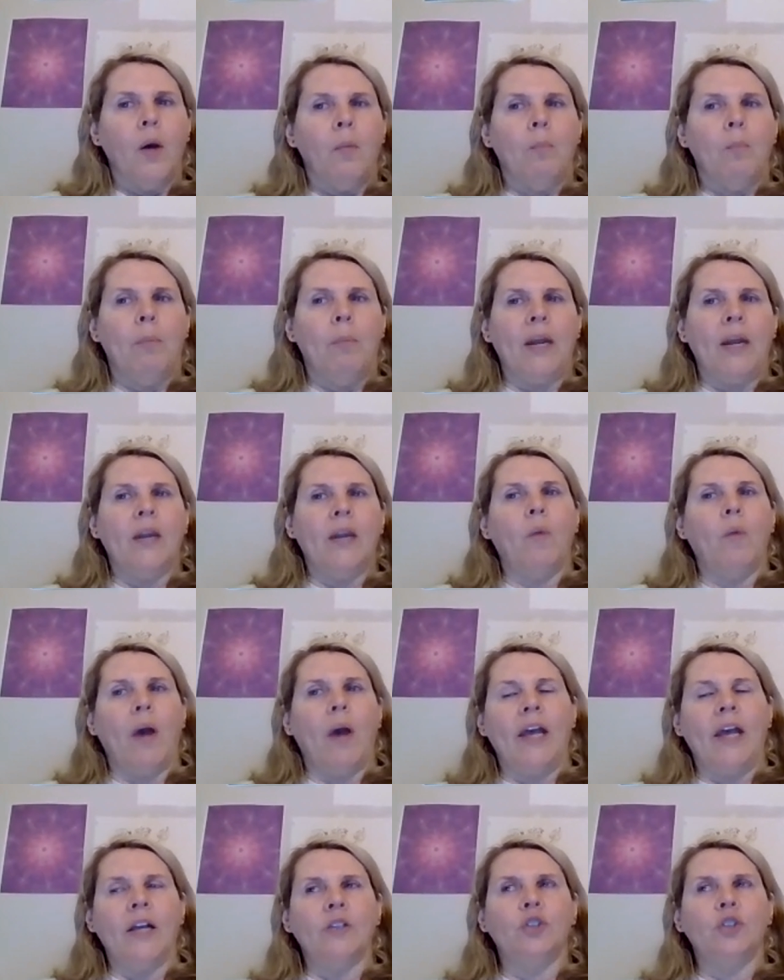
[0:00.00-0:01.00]
But
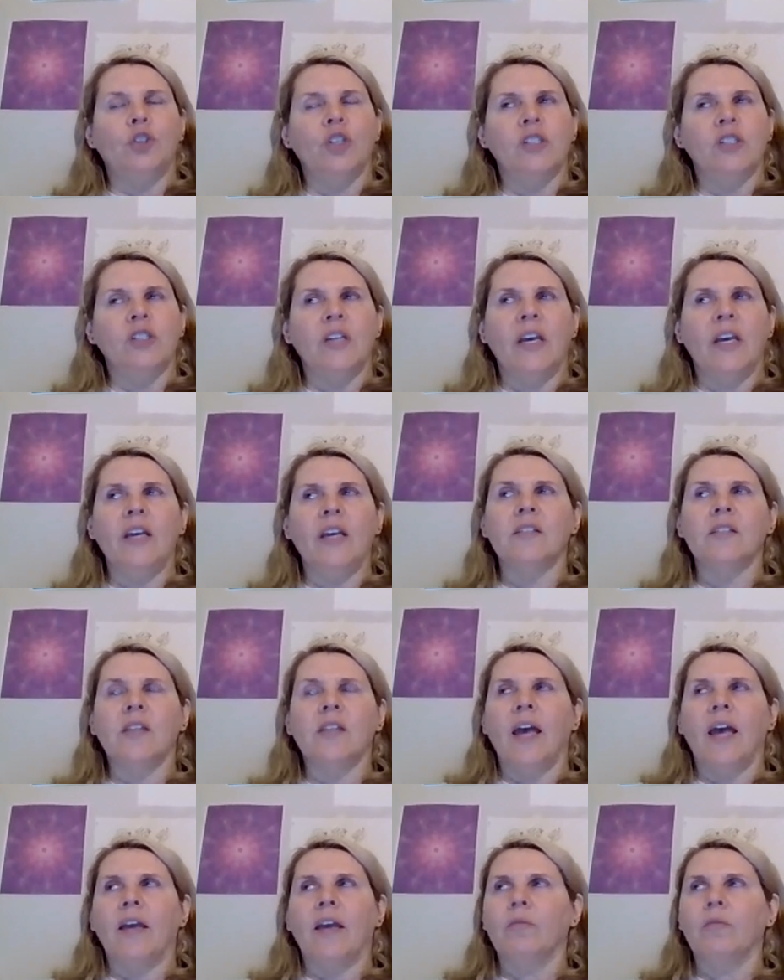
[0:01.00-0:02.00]
anyway, it's just he's
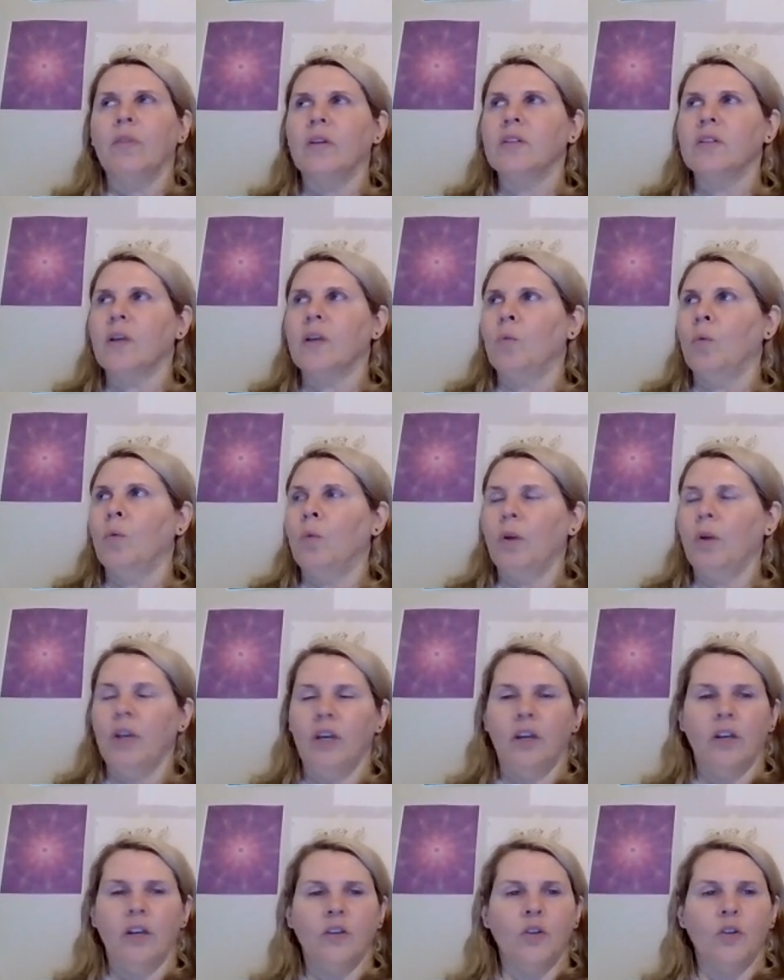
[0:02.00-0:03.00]
like, well, what are
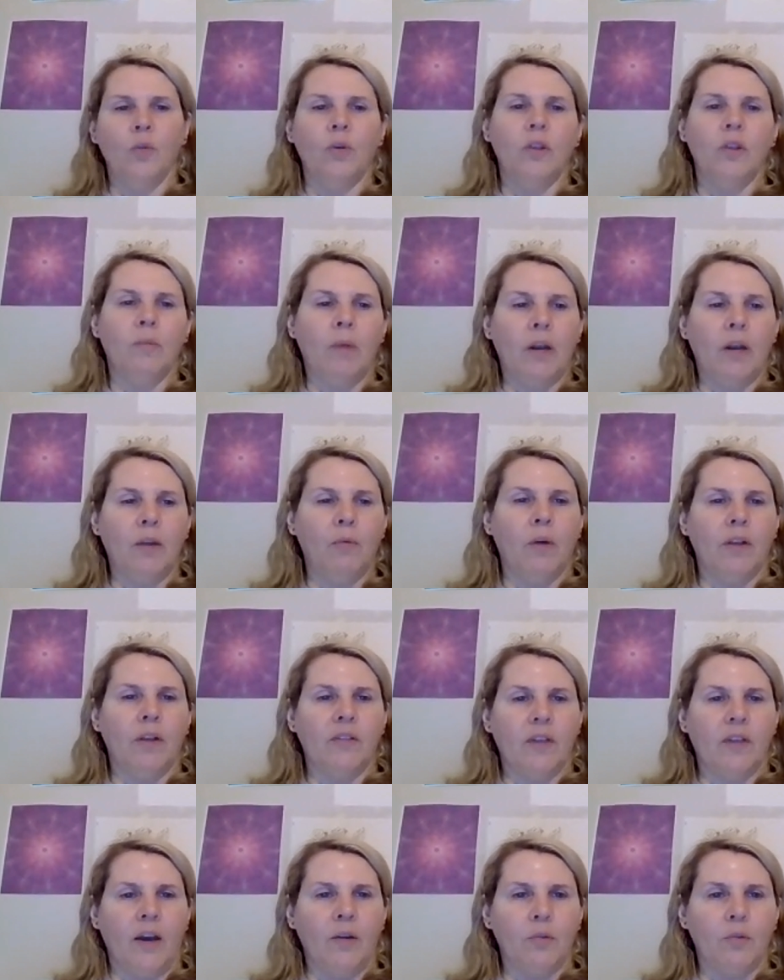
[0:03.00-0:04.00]
you gonna do when the money
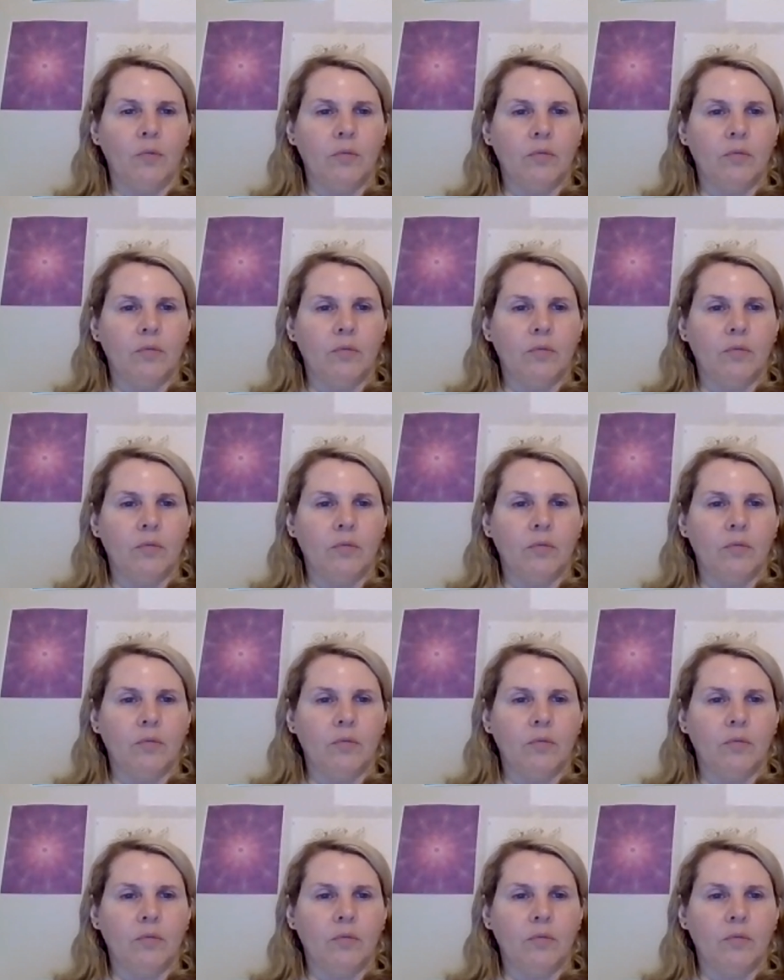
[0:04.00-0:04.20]
runs out?